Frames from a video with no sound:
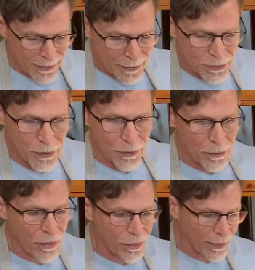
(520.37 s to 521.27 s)
So
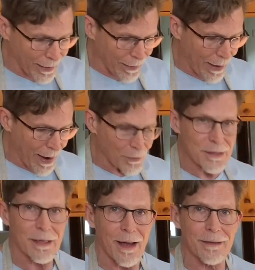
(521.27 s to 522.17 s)
think
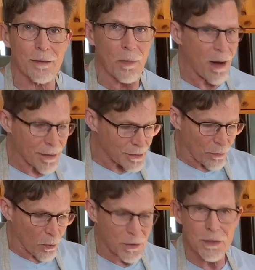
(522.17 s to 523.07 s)
outside the box. Of
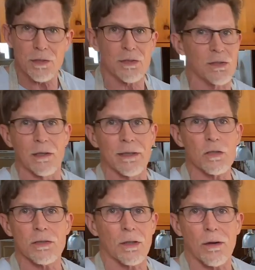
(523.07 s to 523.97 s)
course, this is
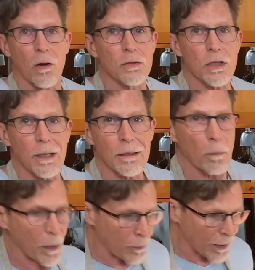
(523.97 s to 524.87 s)
delicious on cochinita
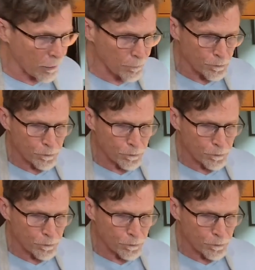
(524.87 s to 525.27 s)
pibil,